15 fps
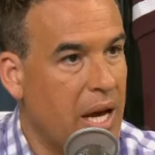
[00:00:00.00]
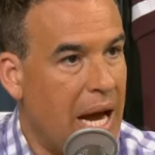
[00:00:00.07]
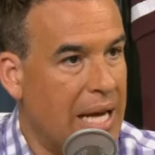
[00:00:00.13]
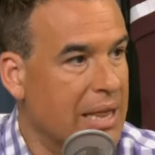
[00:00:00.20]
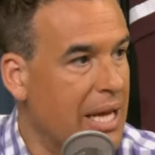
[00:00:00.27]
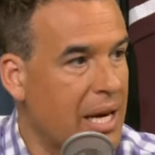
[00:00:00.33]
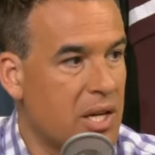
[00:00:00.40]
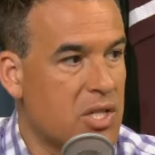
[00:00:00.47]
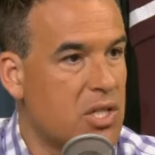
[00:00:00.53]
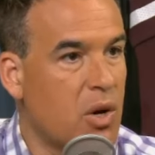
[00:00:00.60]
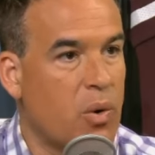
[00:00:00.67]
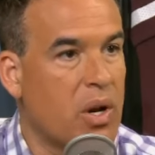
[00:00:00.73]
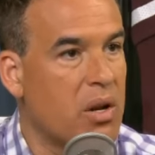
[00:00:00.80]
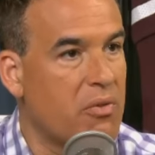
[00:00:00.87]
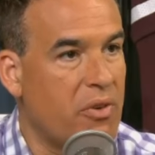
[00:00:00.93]
And let us know
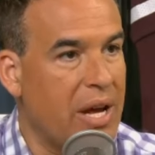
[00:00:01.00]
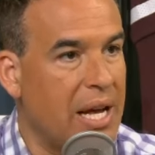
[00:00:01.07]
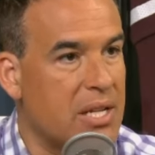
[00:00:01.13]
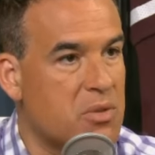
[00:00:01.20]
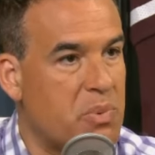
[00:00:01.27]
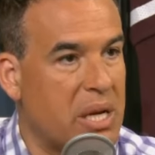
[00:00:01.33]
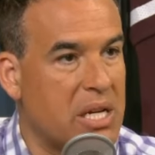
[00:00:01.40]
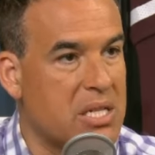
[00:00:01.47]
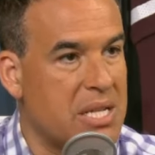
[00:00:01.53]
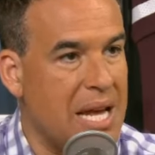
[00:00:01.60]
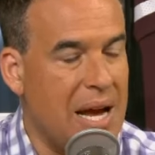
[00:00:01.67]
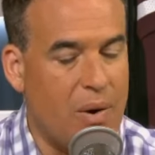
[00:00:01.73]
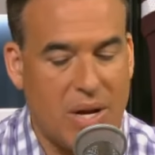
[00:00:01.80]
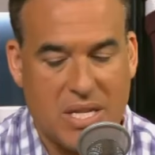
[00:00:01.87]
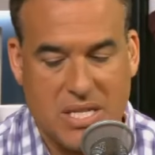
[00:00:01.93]
in advance, because
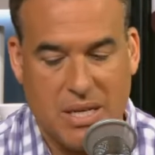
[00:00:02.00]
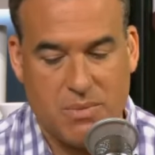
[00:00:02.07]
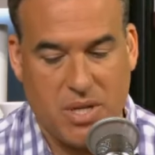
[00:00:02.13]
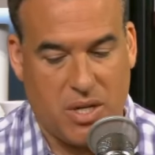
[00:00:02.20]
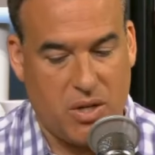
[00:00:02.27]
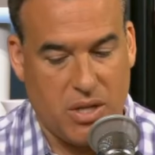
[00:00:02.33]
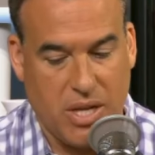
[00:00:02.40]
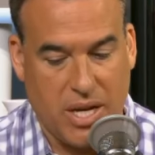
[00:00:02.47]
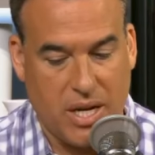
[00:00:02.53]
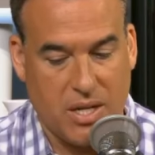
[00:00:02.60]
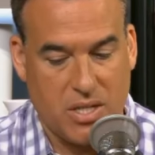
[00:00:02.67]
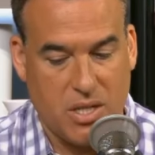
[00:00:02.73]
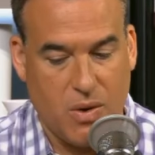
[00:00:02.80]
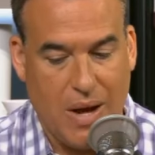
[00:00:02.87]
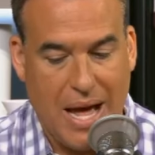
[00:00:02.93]
now it seems like you're letting
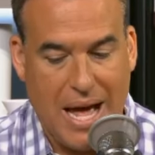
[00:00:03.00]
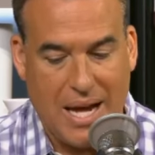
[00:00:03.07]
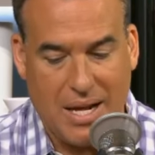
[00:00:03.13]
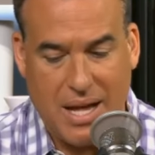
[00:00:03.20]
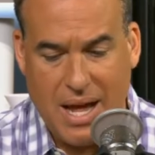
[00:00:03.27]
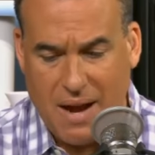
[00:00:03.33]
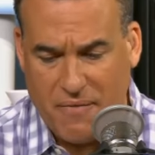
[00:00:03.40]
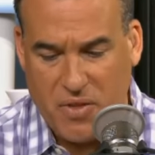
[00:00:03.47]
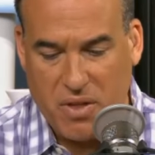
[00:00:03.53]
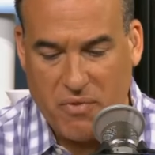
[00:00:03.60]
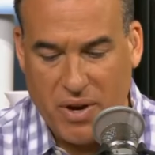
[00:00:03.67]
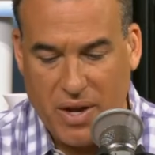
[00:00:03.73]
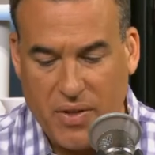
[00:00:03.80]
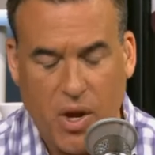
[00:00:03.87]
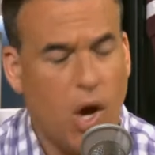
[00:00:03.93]
us know after the
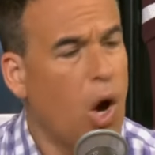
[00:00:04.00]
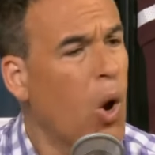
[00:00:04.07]
fact.